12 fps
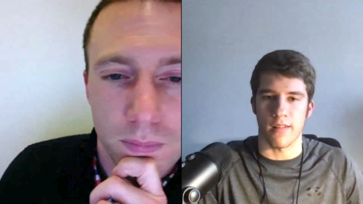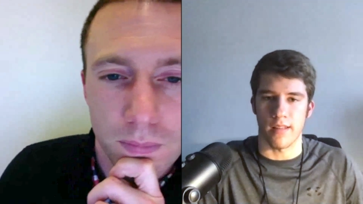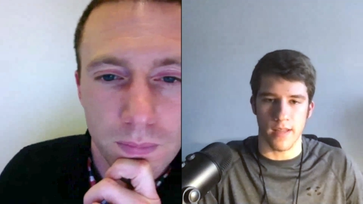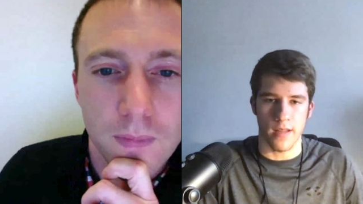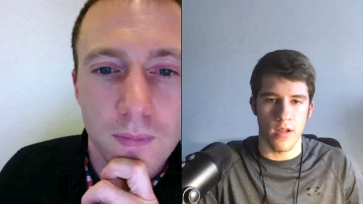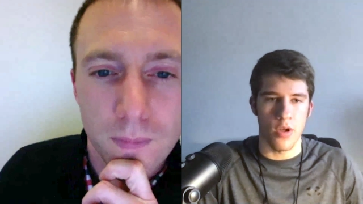
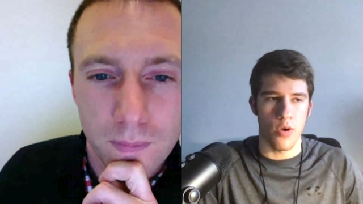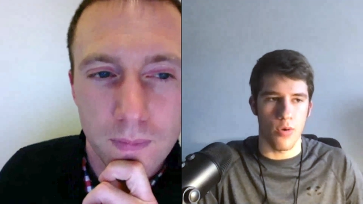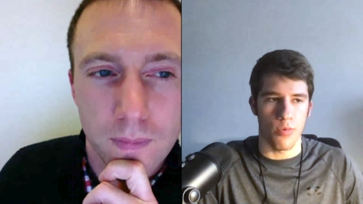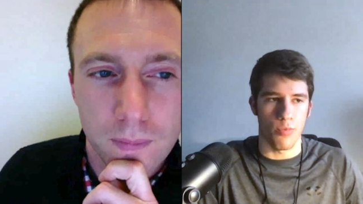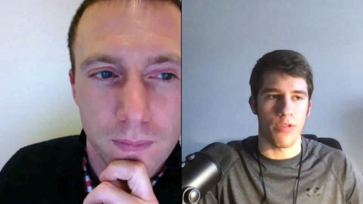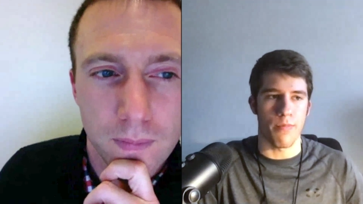Speaker 1: Like
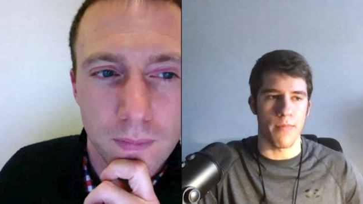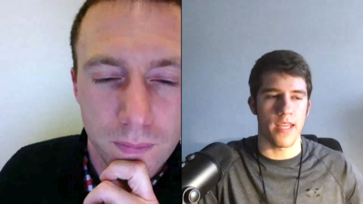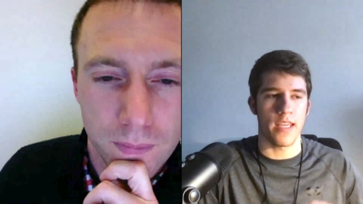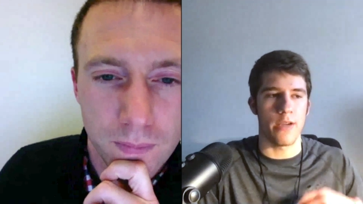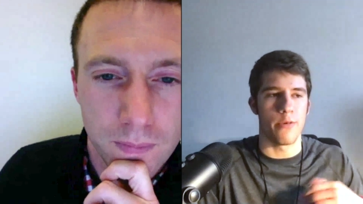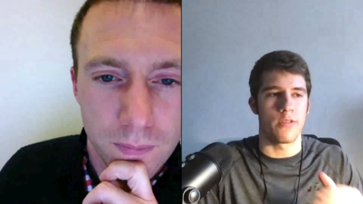with
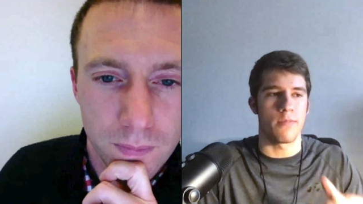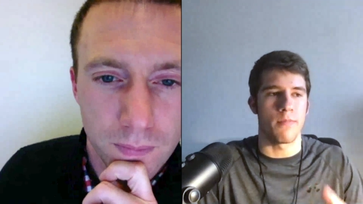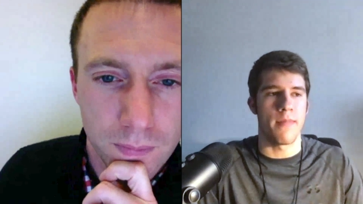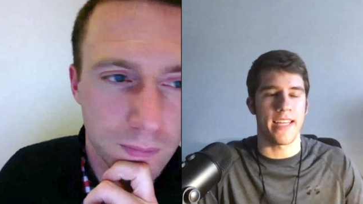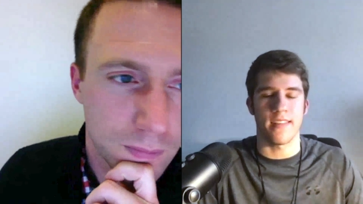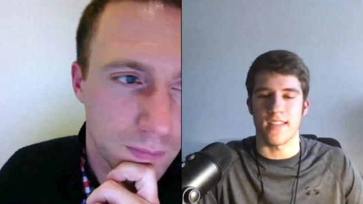me, it was
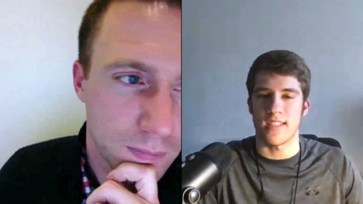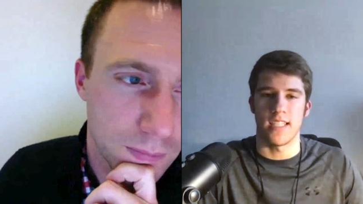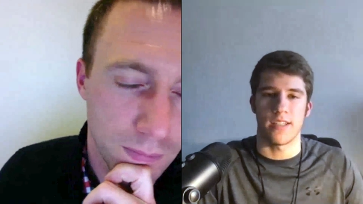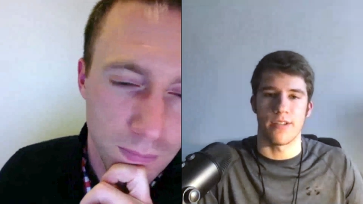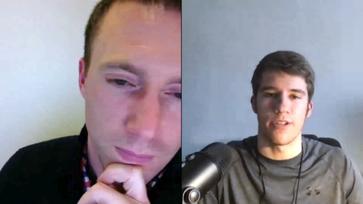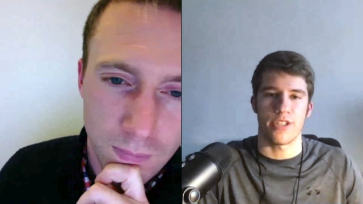making the
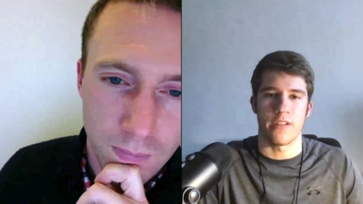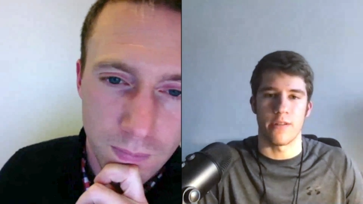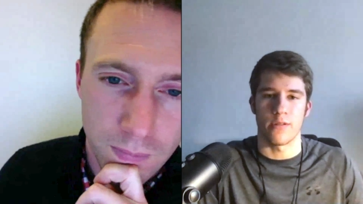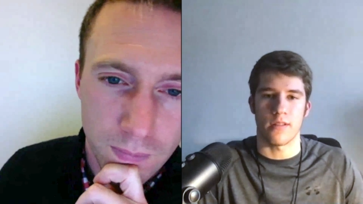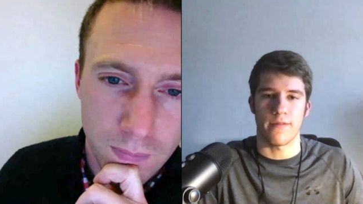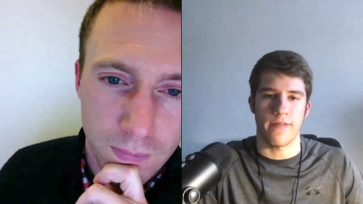seat cushion. It
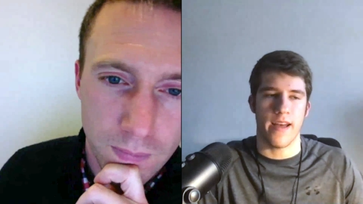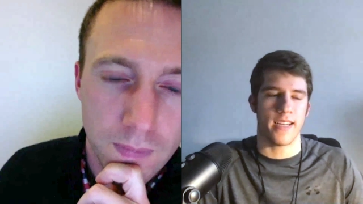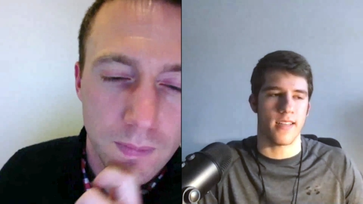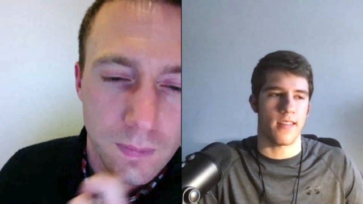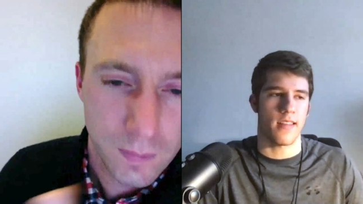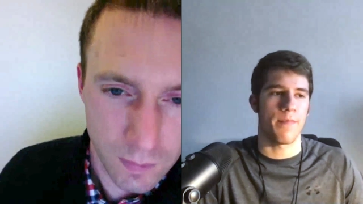was the
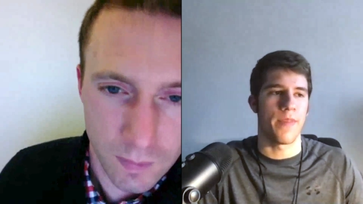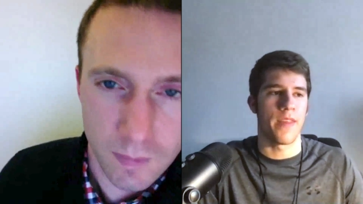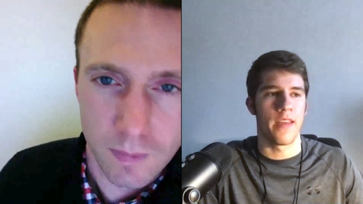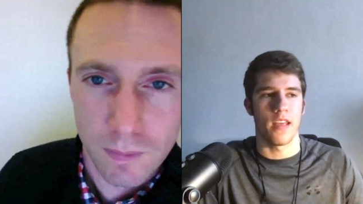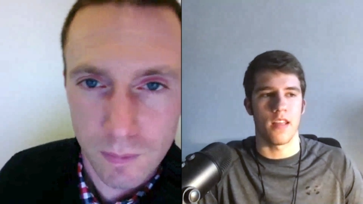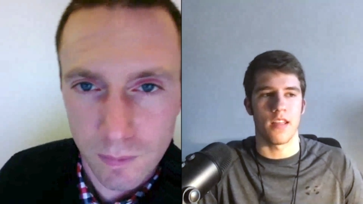fact
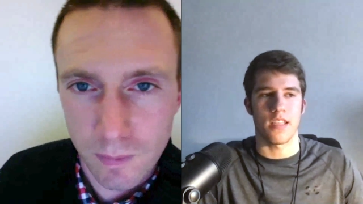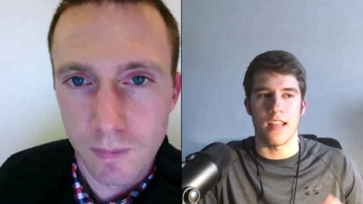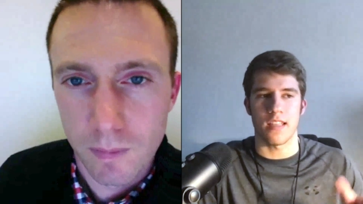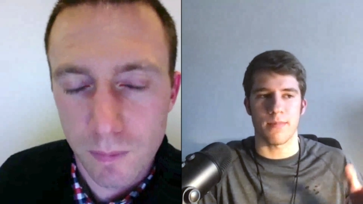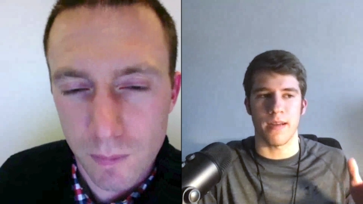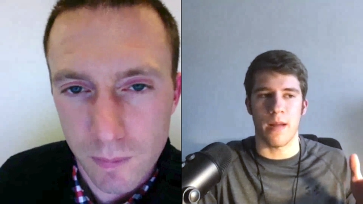that
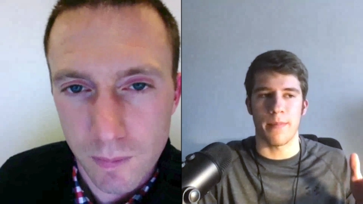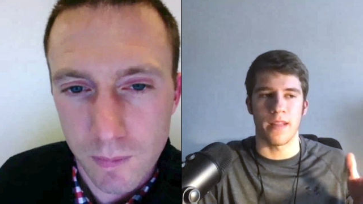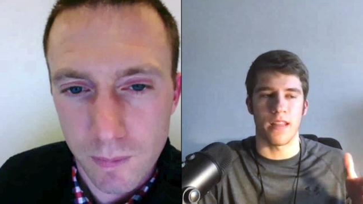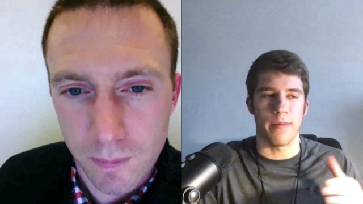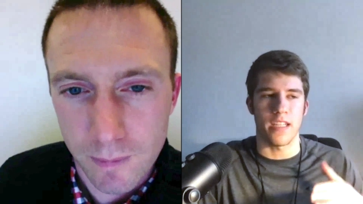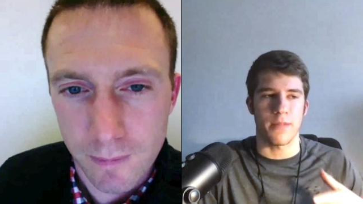this might not be
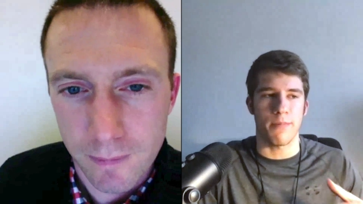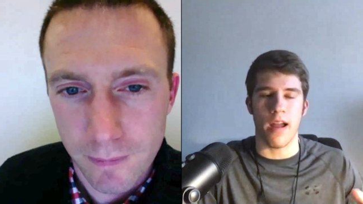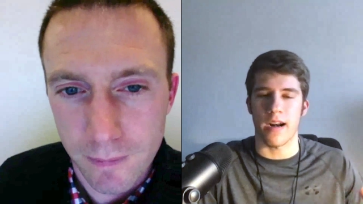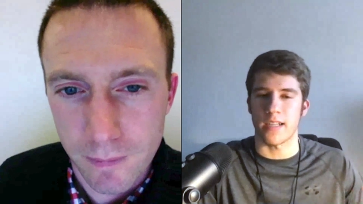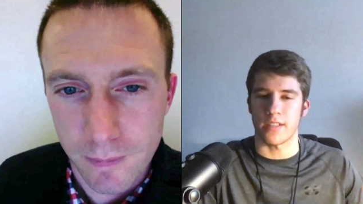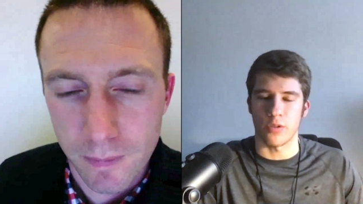the best
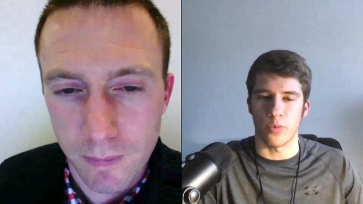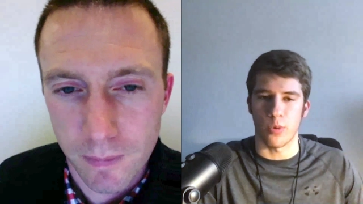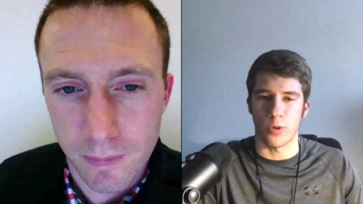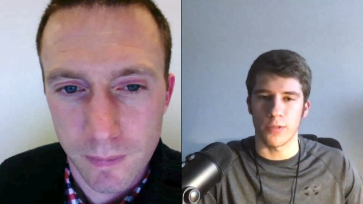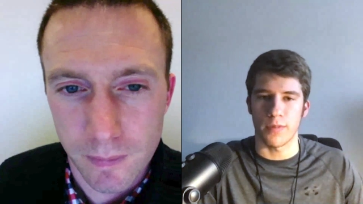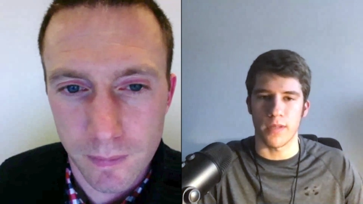product in the
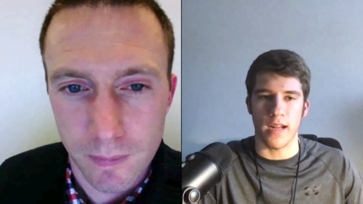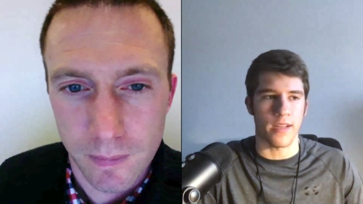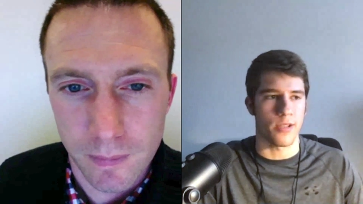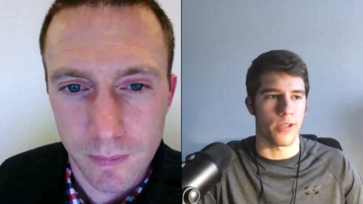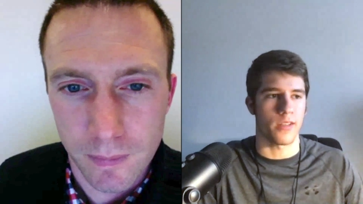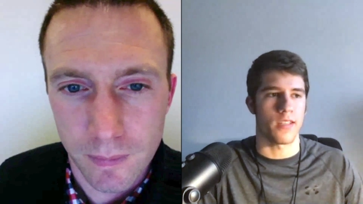world, but I
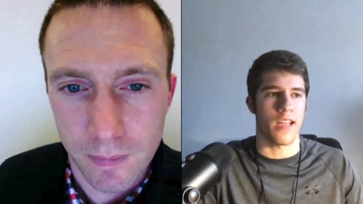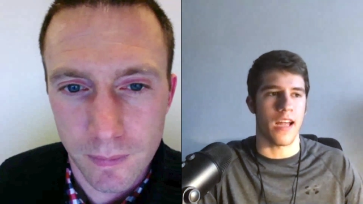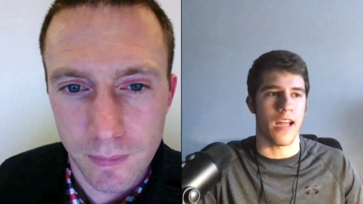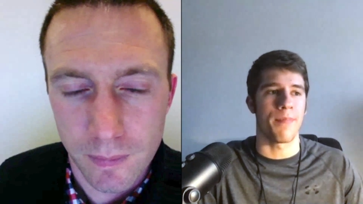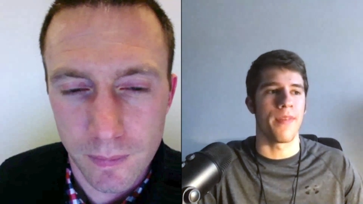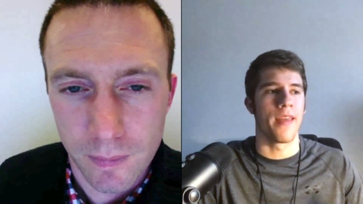took the
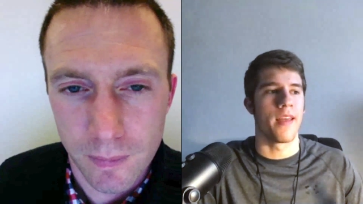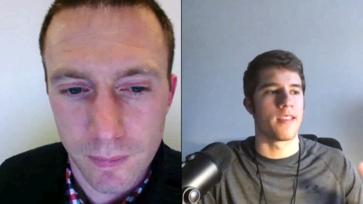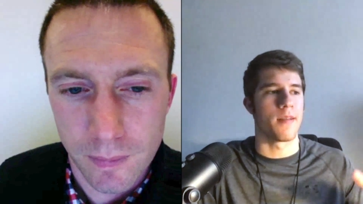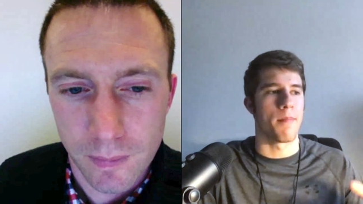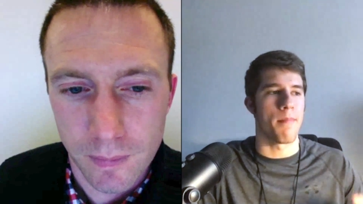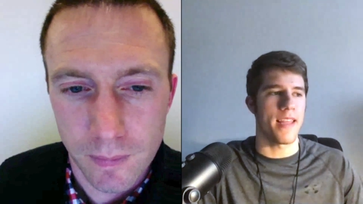time
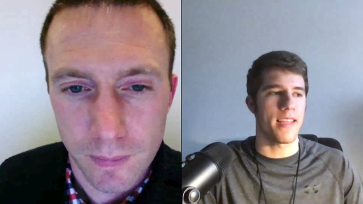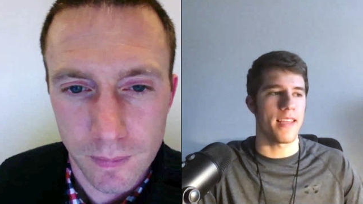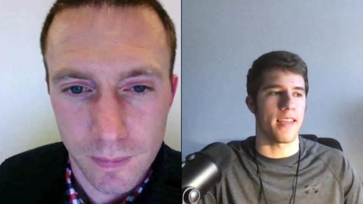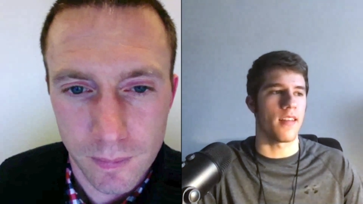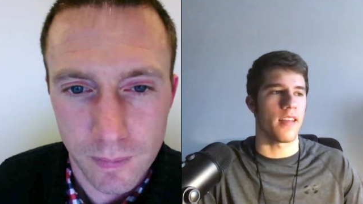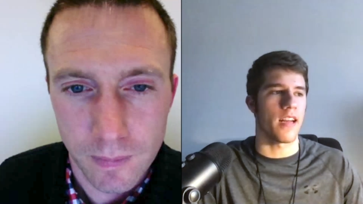to
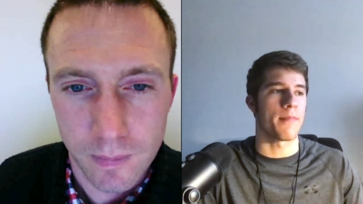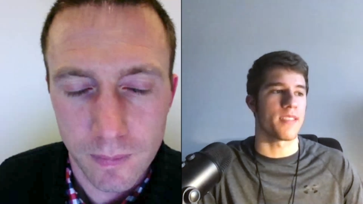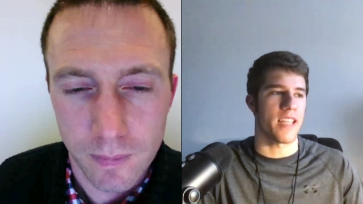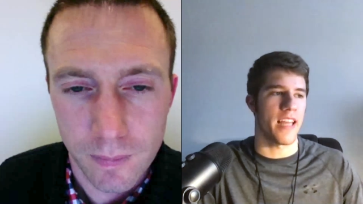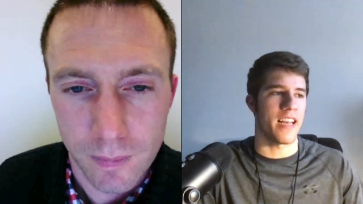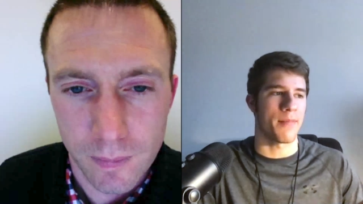make it and I'm
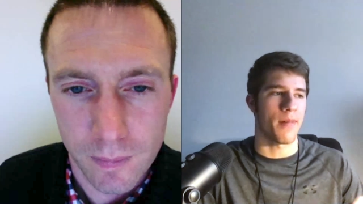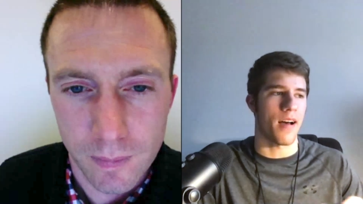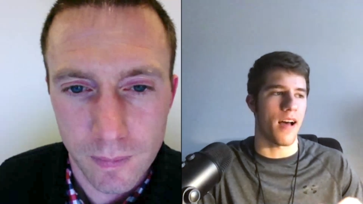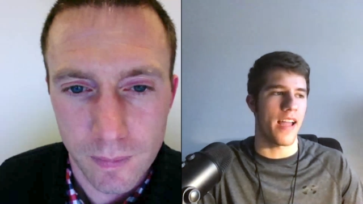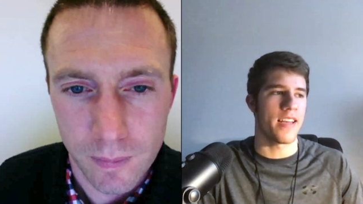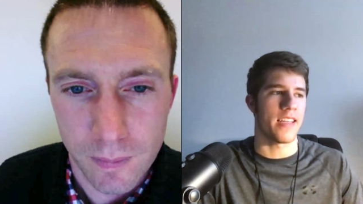standing
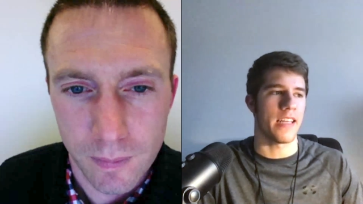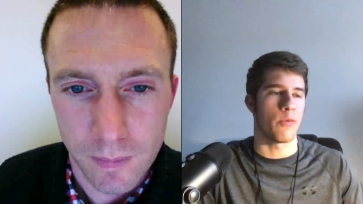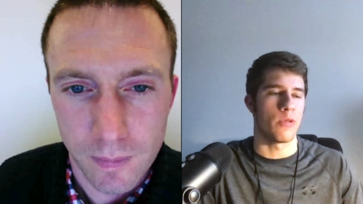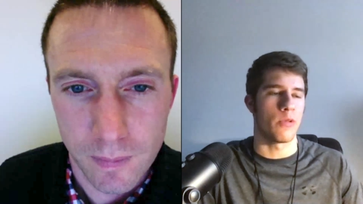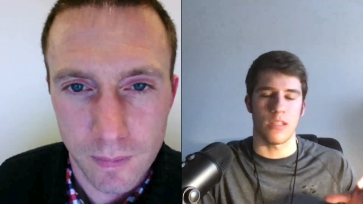behind it. When